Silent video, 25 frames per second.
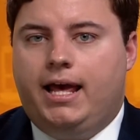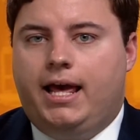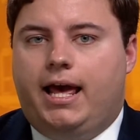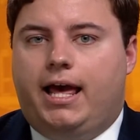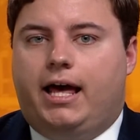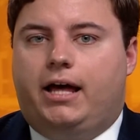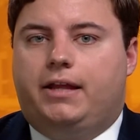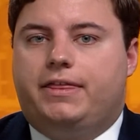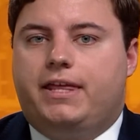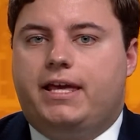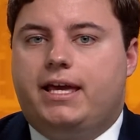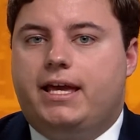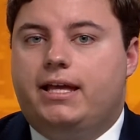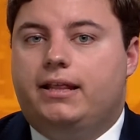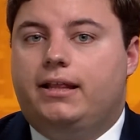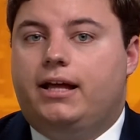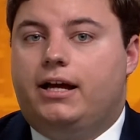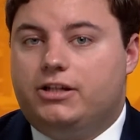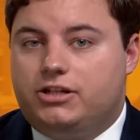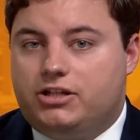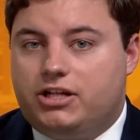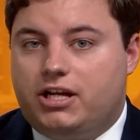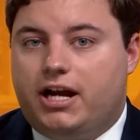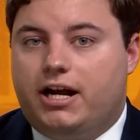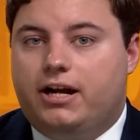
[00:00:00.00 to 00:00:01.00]
Healthy Elon
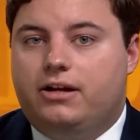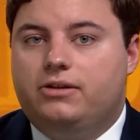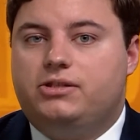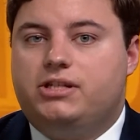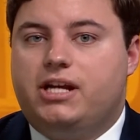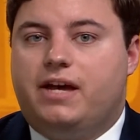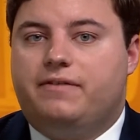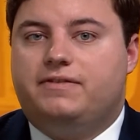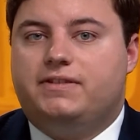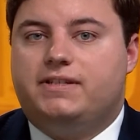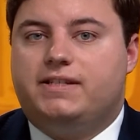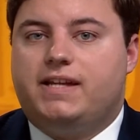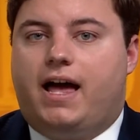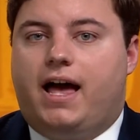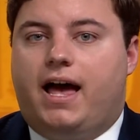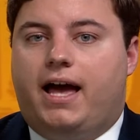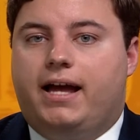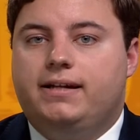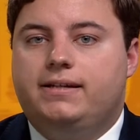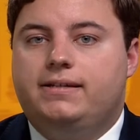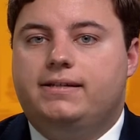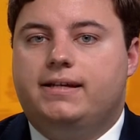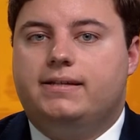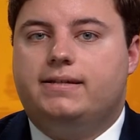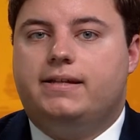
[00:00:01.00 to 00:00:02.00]
Chair Jeff
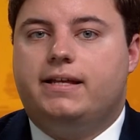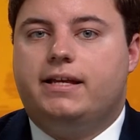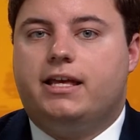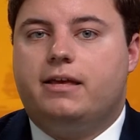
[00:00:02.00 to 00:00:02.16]
Stein says the